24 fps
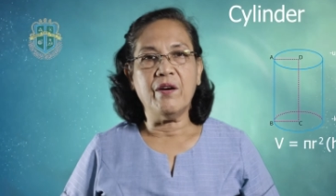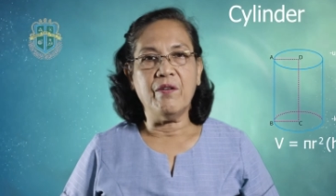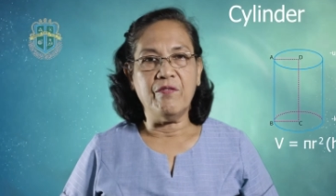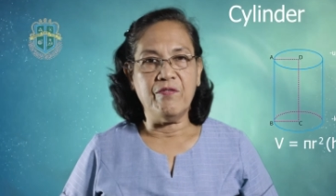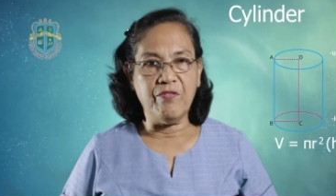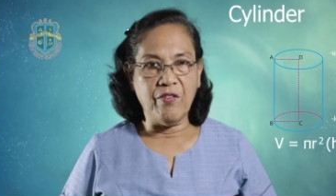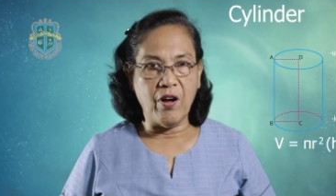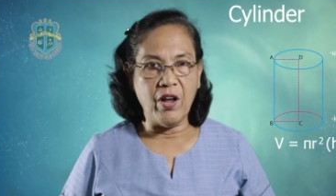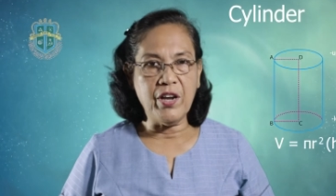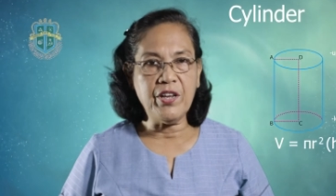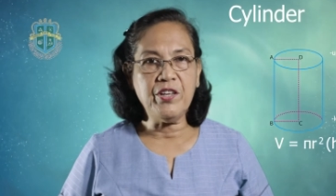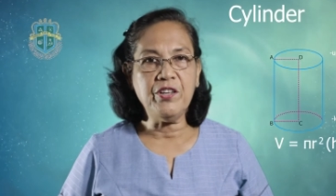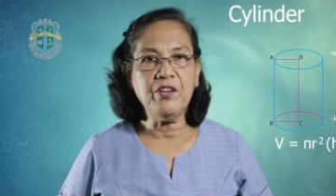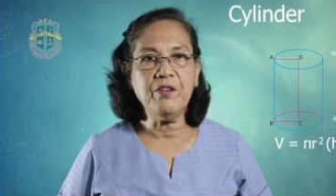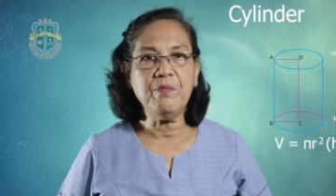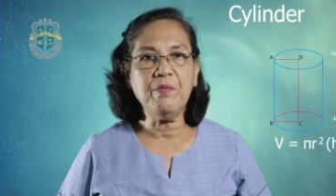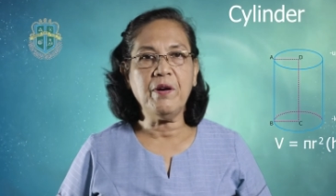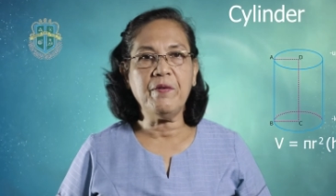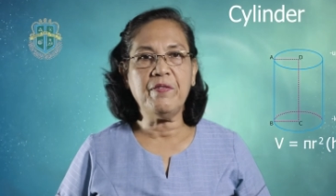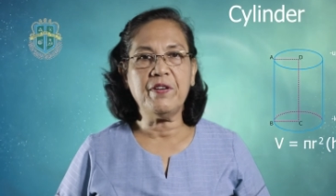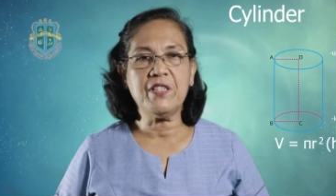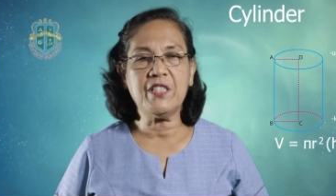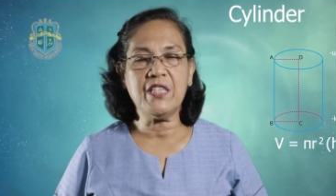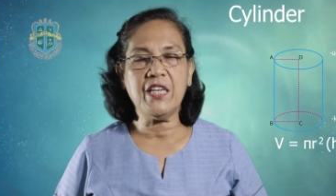volume
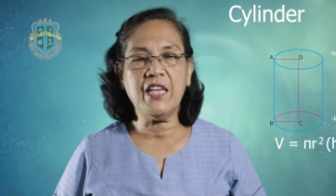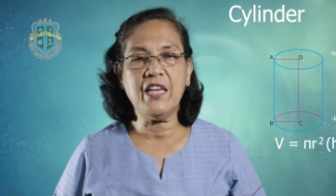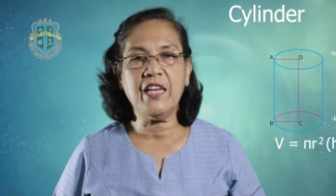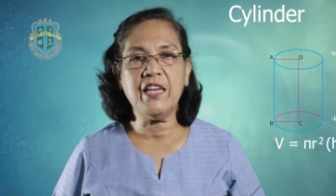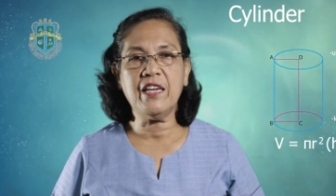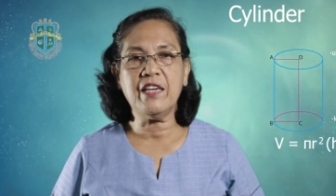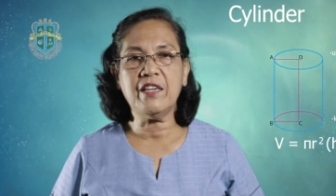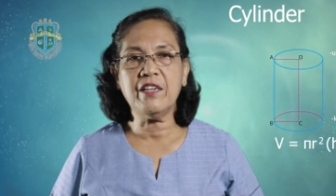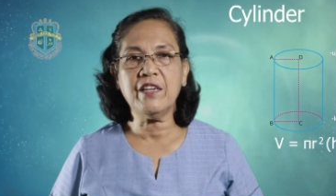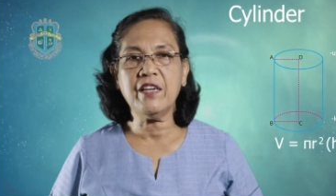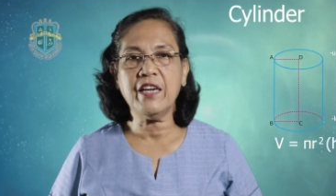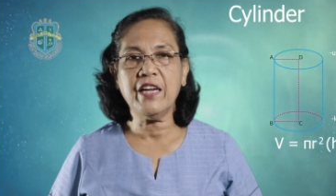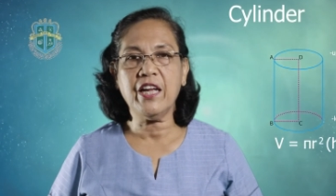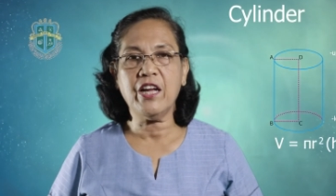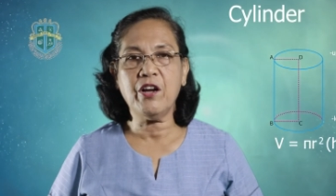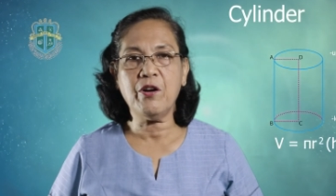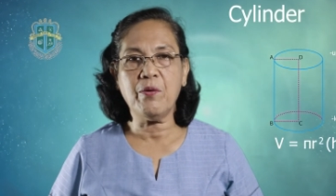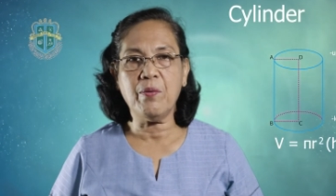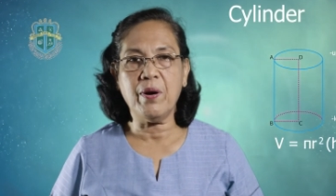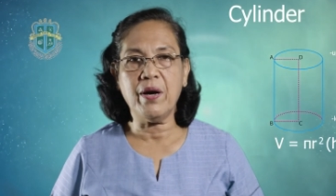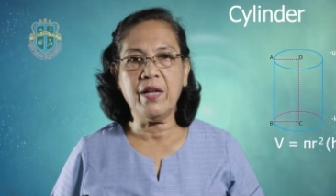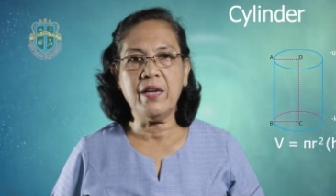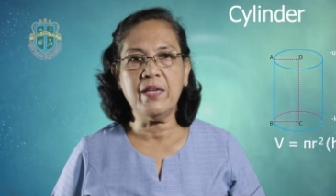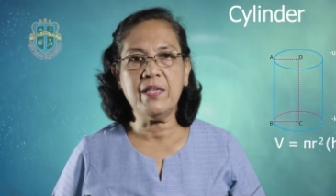of a cylinder
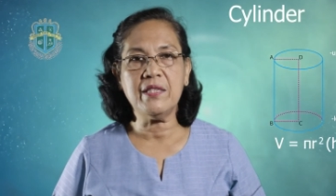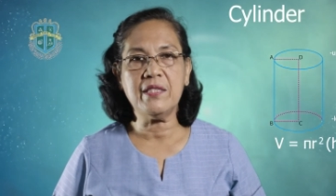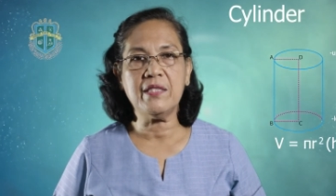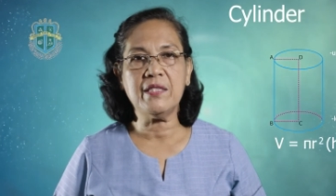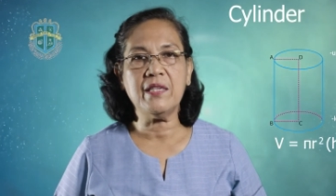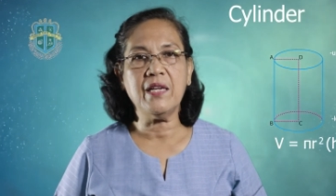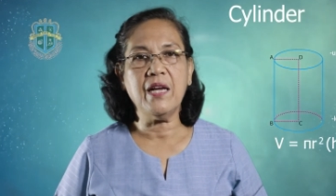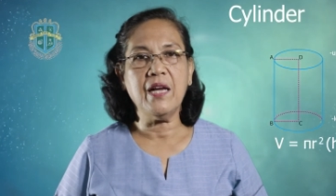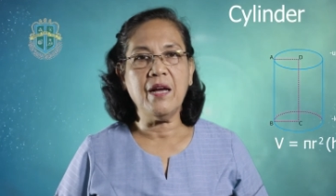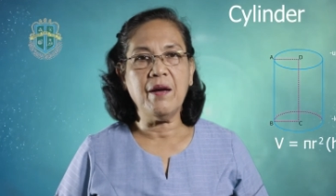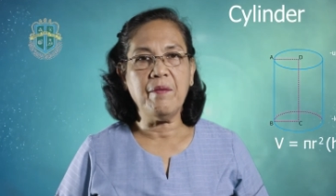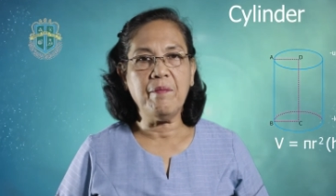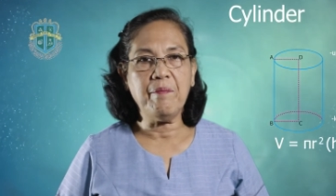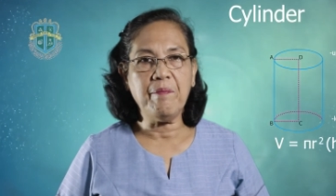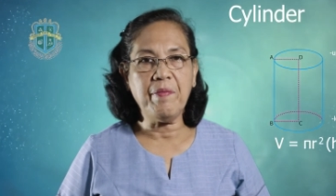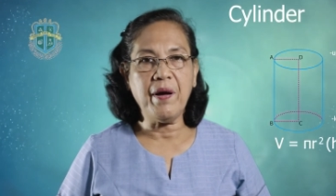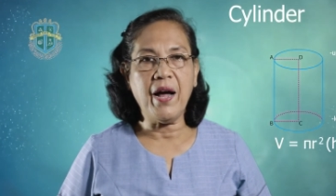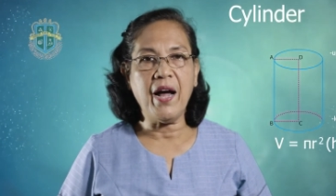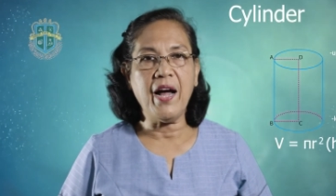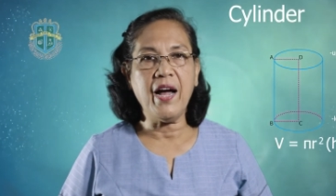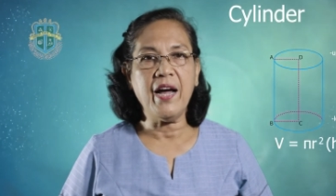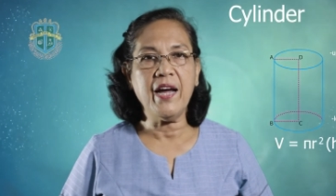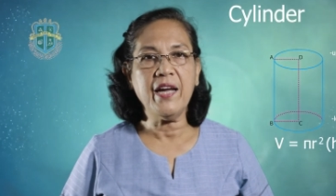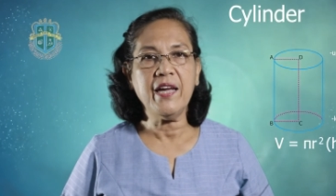equals
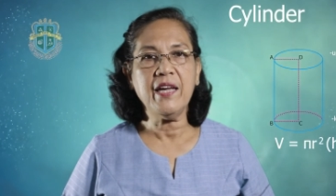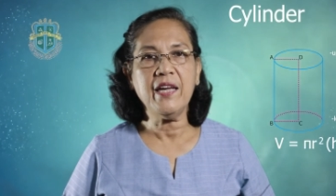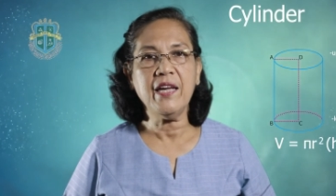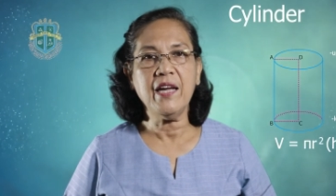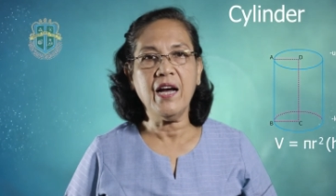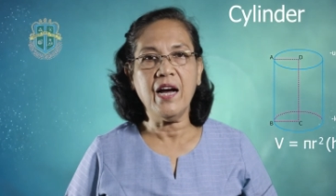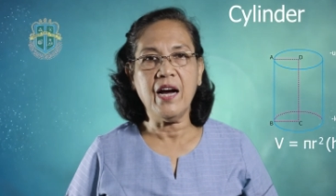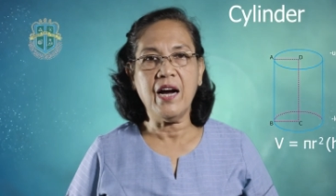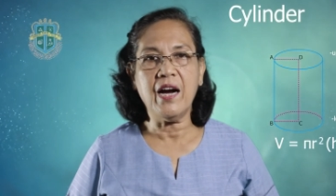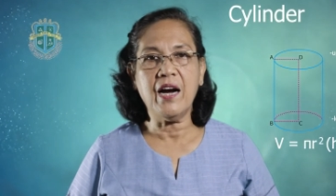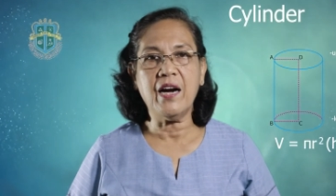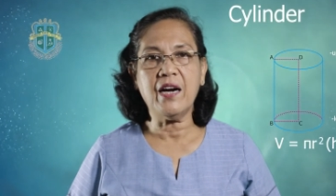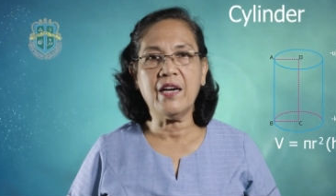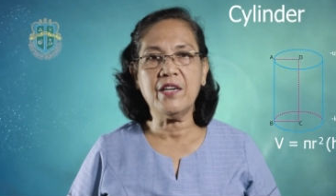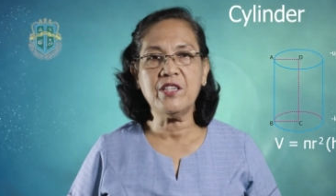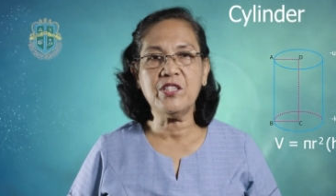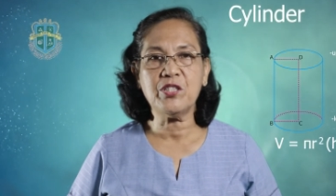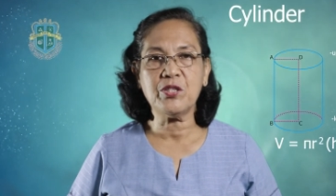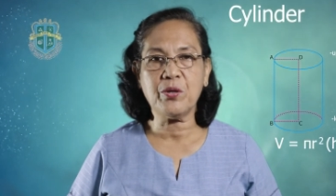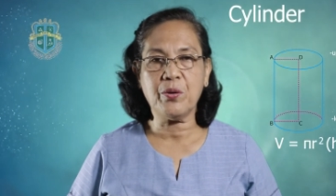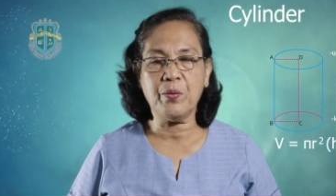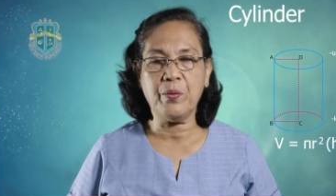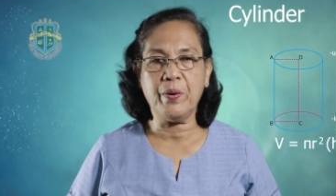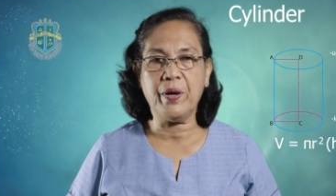pi r
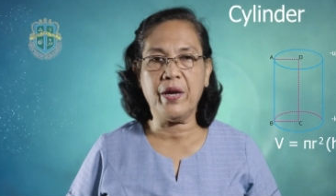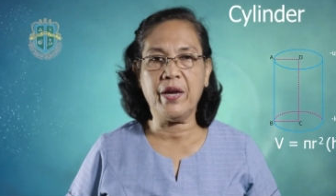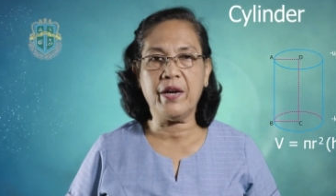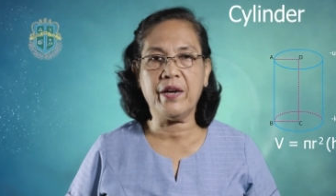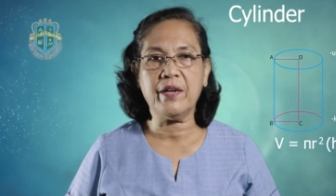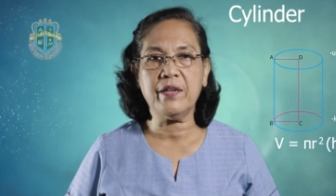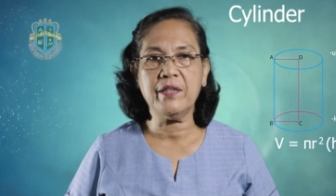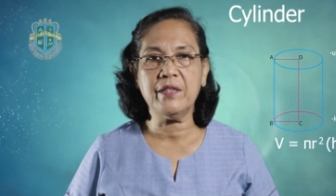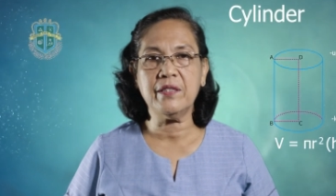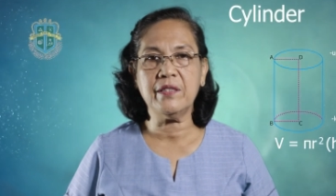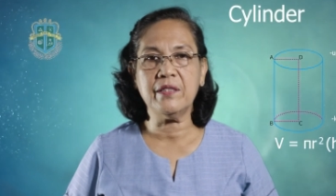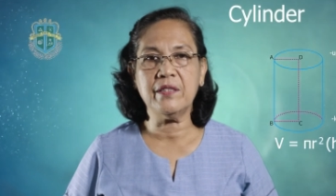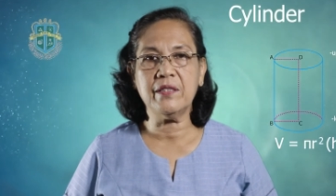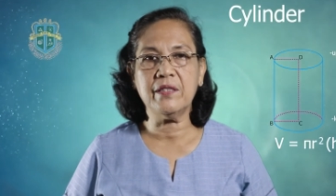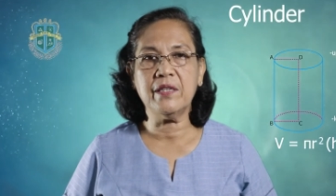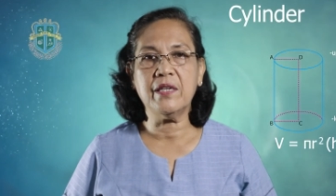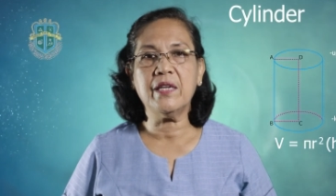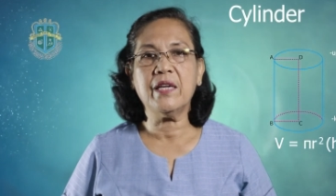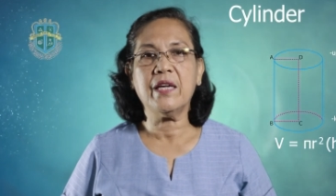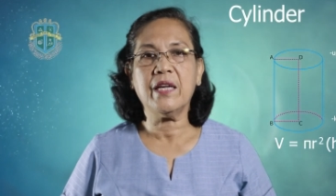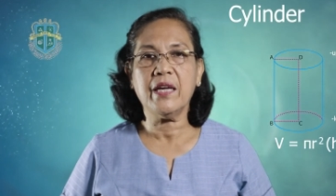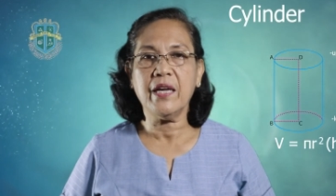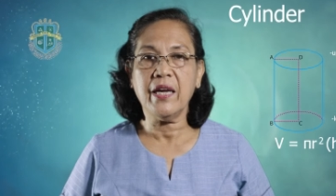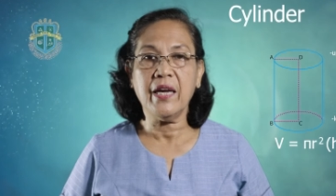squared
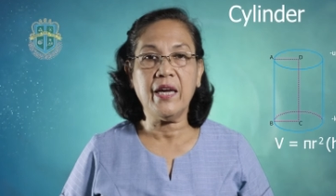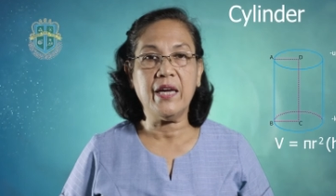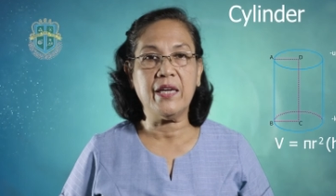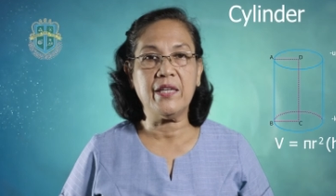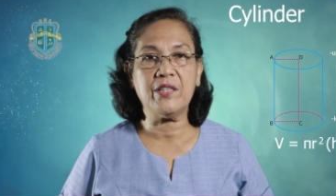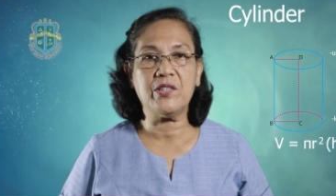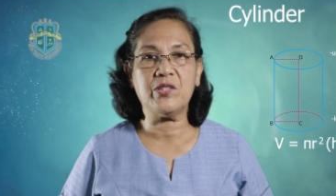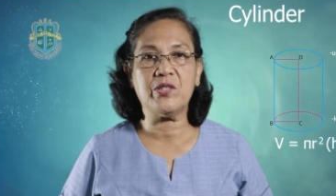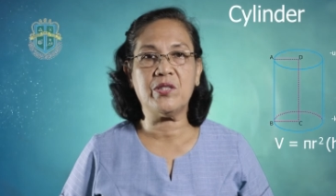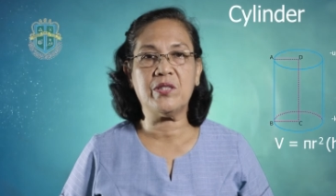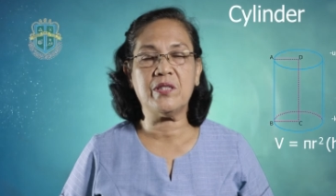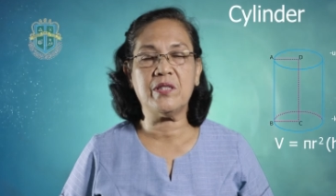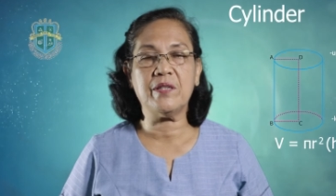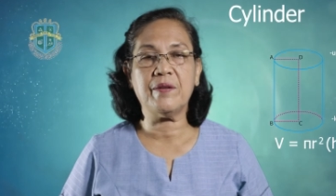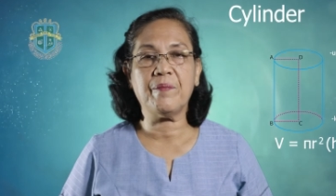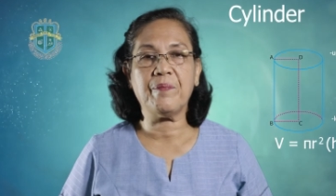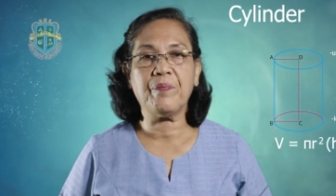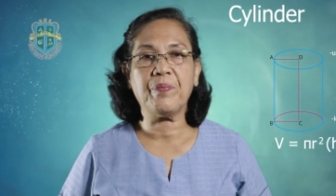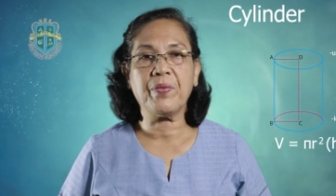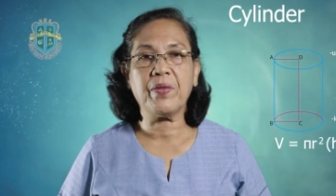h,